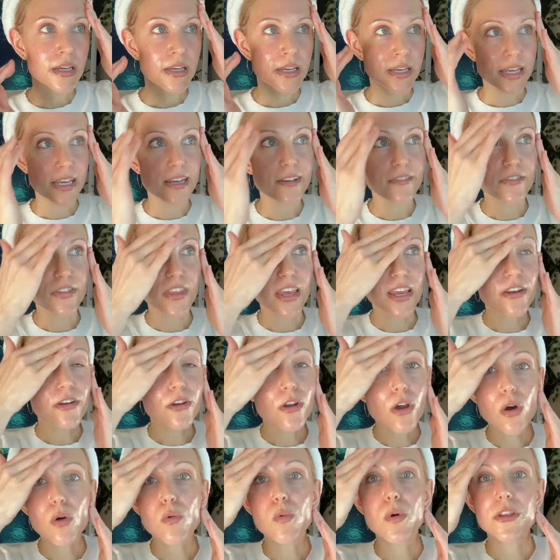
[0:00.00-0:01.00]
if they
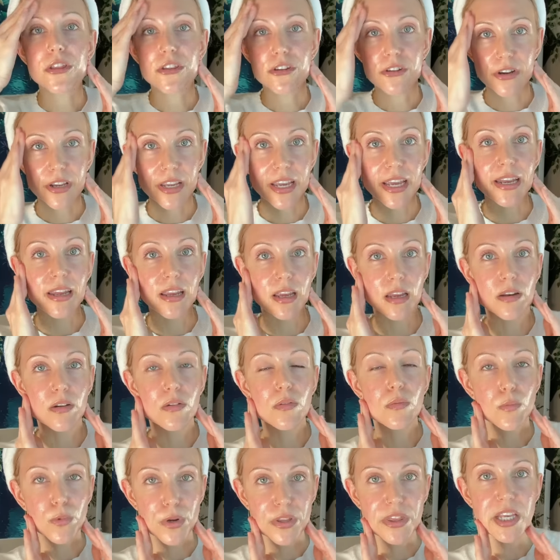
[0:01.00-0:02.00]
know what they're getting
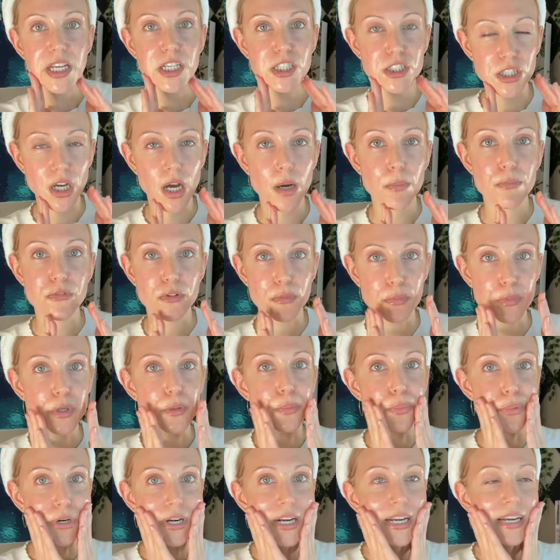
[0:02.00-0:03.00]
when they shop from your
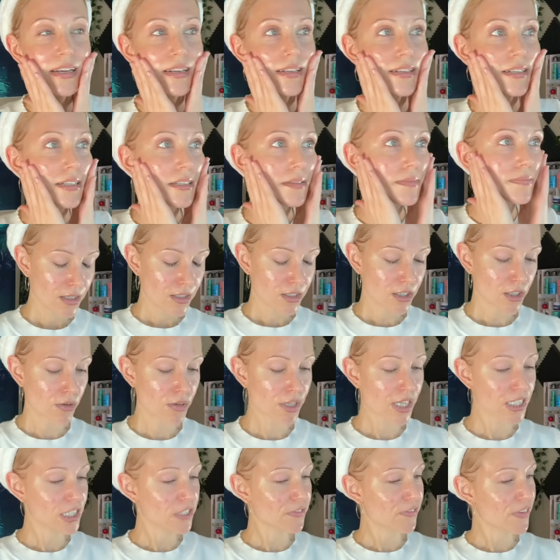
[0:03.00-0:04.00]
brand. So
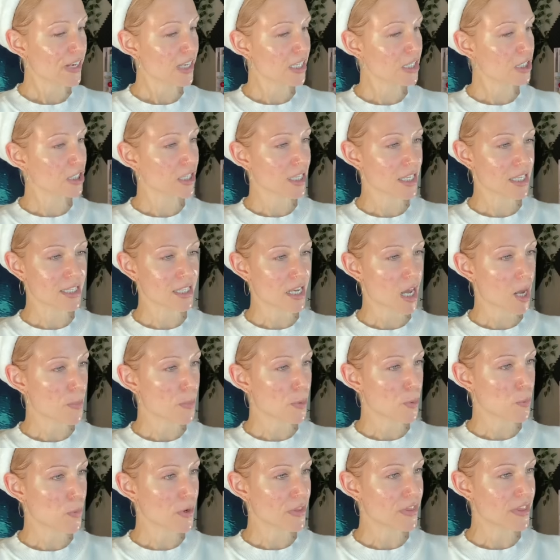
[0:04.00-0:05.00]
let's finish this
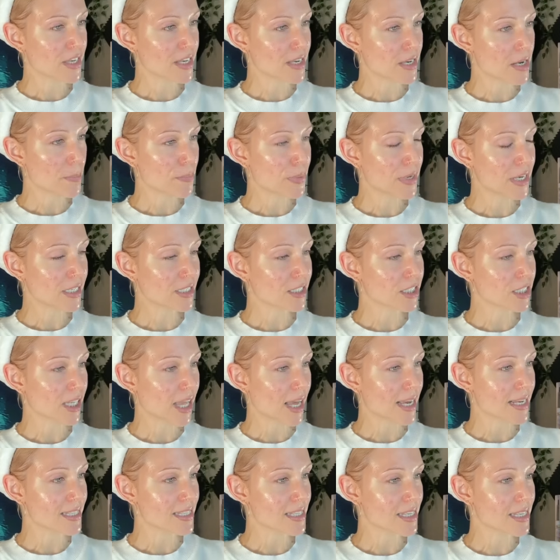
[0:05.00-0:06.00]
up with the Peach
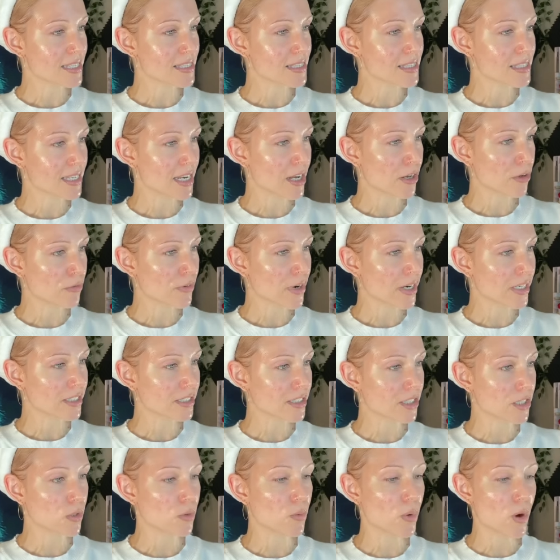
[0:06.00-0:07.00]
Slices Snail
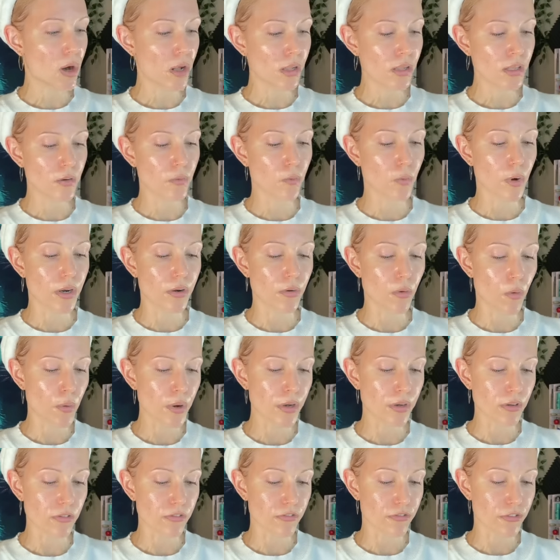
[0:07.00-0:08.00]
Rescue All in One
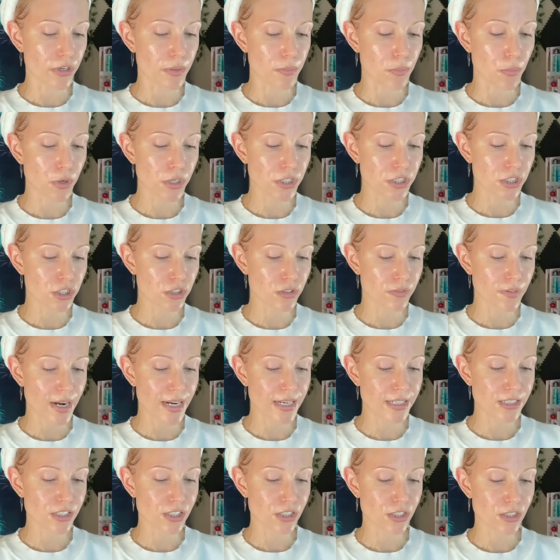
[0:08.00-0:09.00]
Oil Free
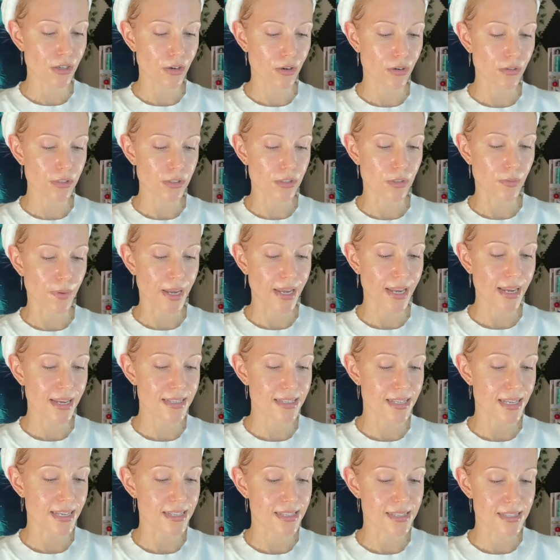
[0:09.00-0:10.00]
Moisturizer, also has
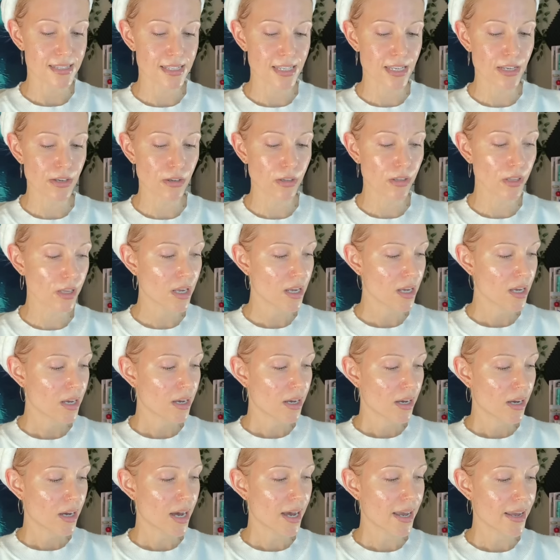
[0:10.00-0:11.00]
a seal.
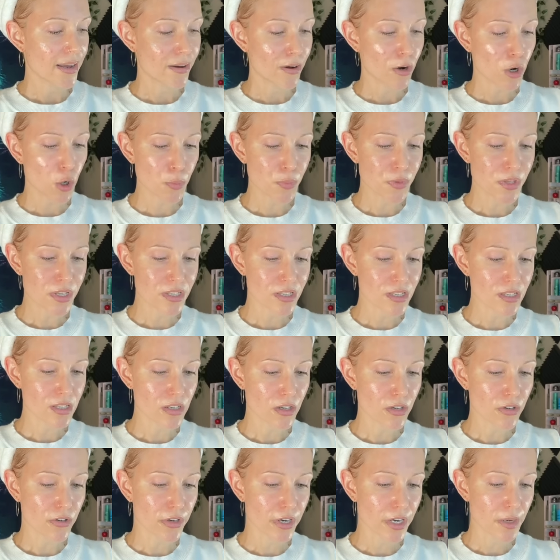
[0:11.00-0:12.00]
I hope this is a
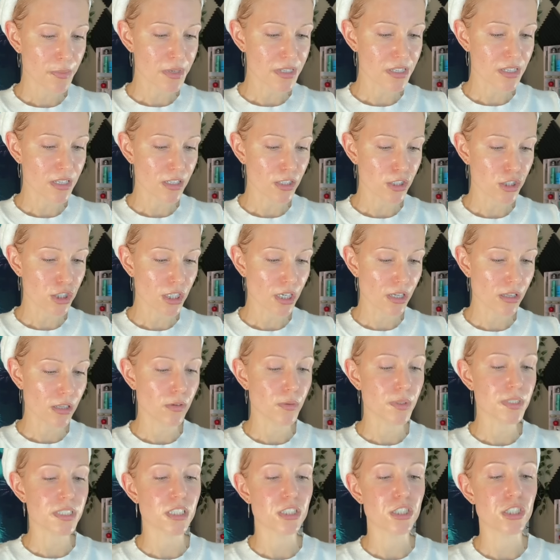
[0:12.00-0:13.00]
cream. Is it a gel? Oh,
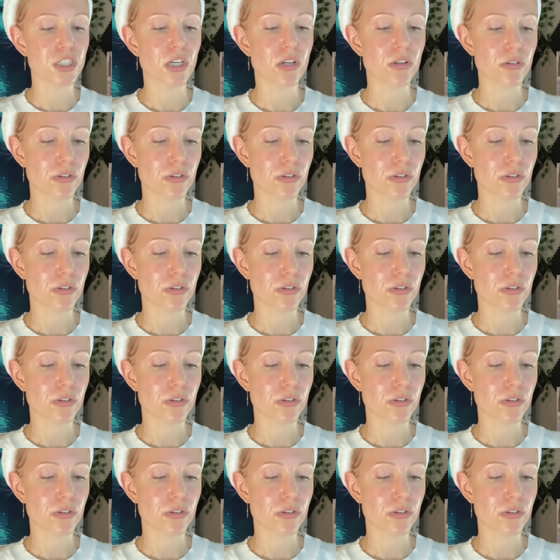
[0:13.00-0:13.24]
it's a gel